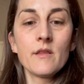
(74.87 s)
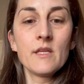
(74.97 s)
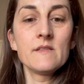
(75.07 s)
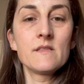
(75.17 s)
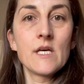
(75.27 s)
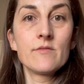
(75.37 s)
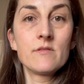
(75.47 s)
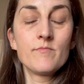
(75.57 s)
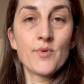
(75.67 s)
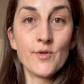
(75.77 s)
This dough
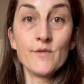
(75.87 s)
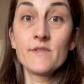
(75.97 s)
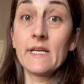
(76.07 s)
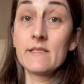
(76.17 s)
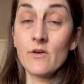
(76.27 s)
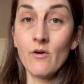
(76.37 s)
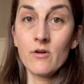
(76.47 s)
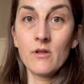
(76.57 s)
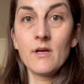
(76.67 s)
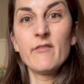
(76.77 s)
proofed a
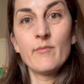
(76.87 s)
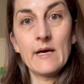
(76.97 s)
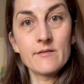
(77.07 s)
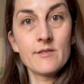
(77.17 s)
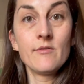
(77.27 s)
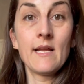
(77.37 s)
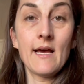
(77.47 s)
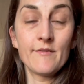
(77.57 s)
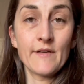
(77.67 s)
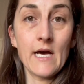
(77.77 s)
total of about
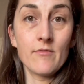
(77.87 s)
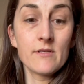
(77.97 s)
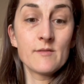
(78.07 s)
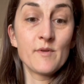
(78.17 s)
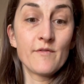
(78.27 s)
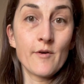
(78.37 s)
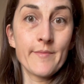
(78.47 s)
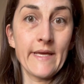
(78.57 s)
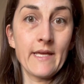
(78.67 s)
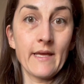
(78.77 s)
2.5 hours before
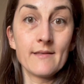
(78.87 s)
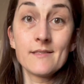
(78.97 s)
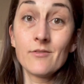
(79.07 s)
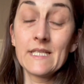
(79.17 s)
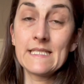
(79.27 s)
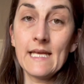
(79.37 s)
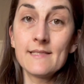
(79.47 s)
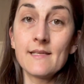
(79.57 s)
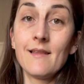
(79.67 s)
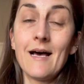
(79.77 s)
baking, so it
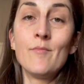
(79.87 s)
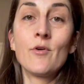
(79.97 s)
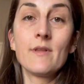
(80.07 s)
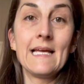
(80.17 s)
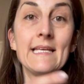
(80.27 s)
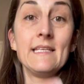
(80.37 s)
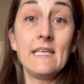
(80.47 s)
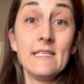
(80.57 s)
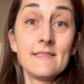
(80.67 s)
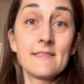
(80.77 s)
tastes a lot more like
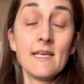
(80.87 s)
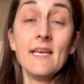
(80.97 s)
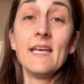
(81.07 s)
yeast,